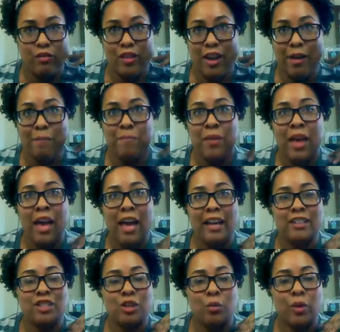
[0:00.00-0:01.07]
of the two of
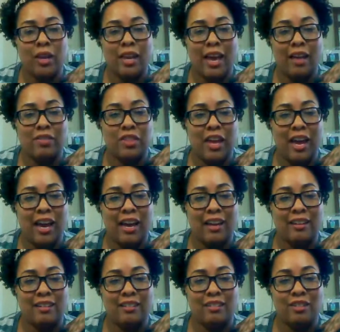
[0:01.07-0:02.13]
them. And so we get
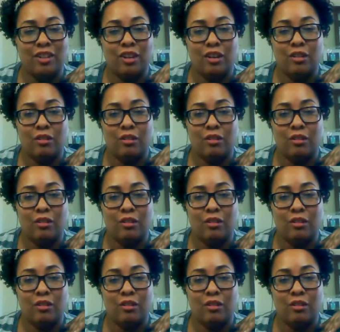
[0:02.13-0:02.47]
that,